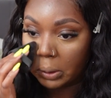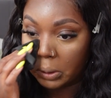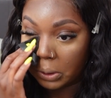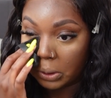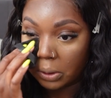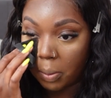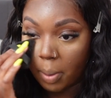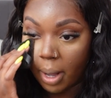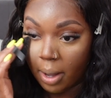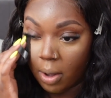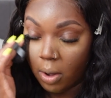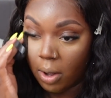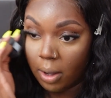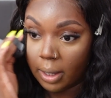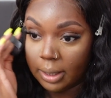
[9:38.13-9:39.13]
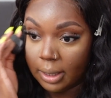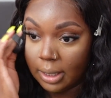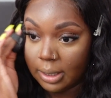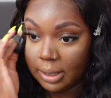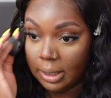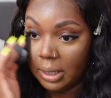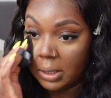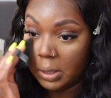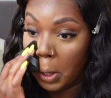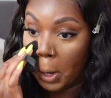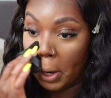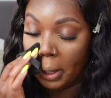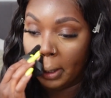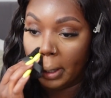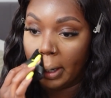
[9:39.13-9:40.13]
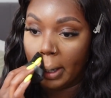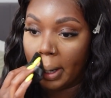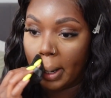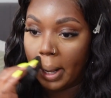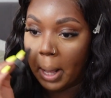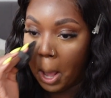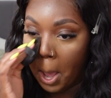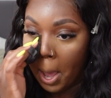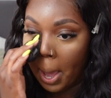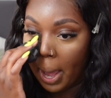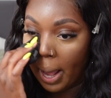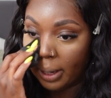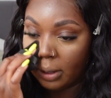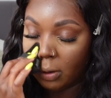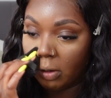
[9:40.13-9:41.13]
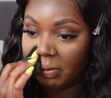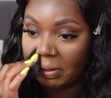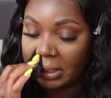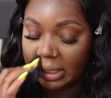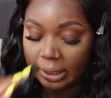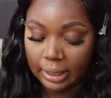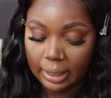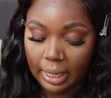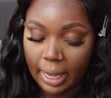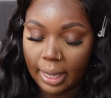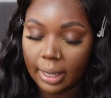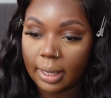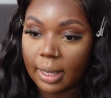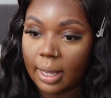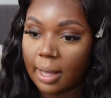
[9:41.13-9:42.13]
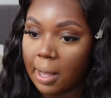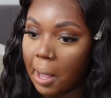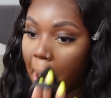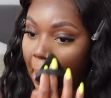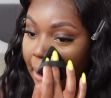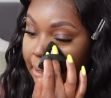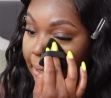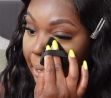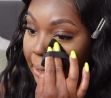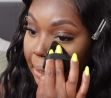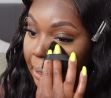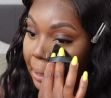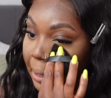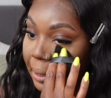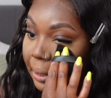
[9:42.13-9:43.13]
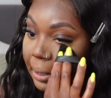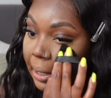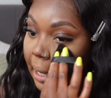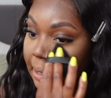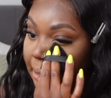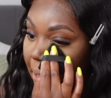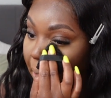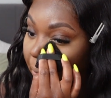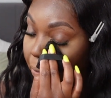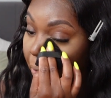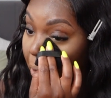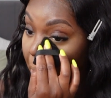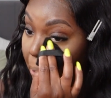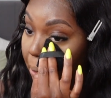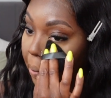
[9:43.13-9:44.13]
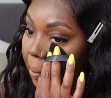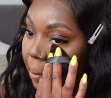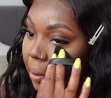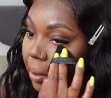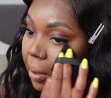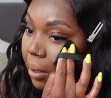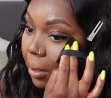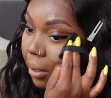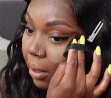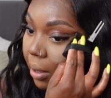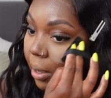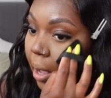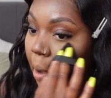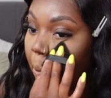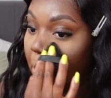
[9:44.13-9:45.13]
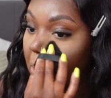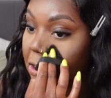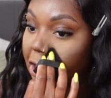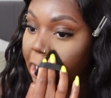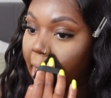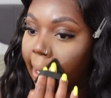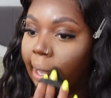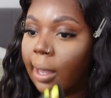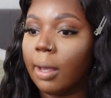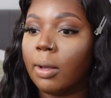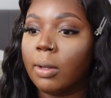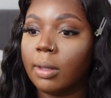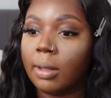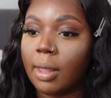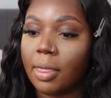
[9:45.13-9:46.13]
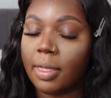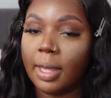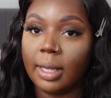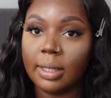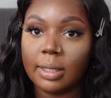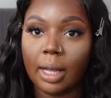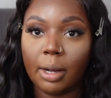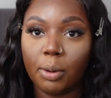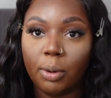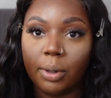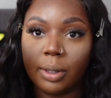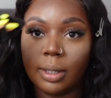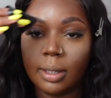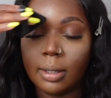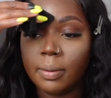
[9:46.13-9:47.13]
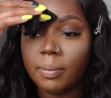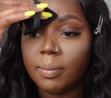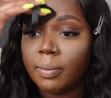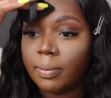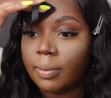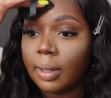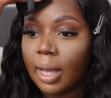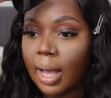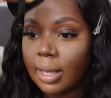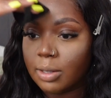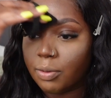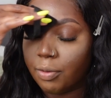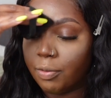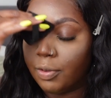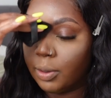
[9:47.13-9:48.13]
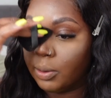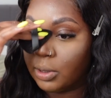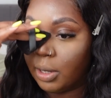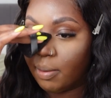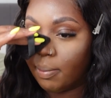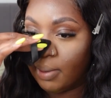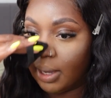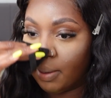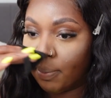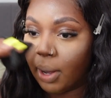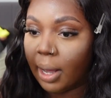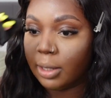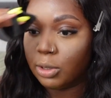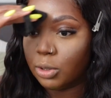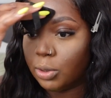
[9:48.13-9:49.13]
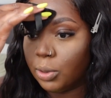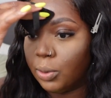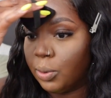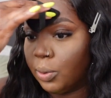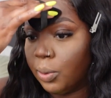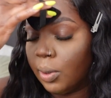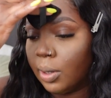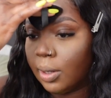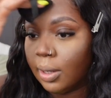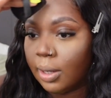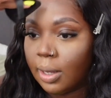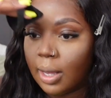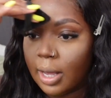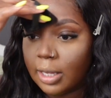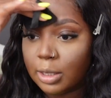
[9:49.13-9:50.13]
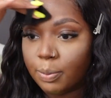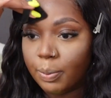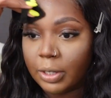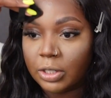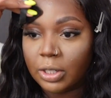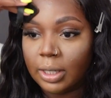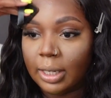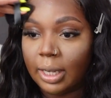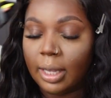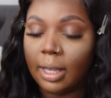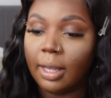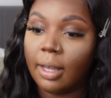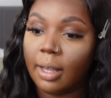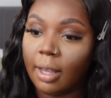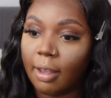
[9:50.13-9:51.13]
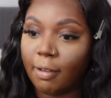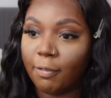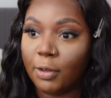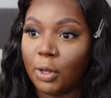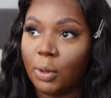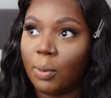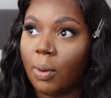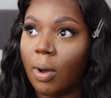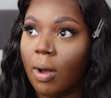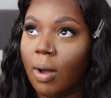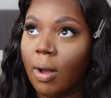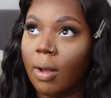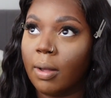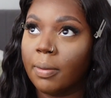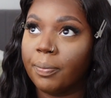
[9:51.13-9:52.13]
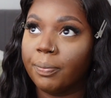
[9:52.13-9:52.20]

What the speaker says: just on my heart in this season. And obviously, like, as I learn and as I grow, I will share the things that God has revealed to me. But I do, especially if you are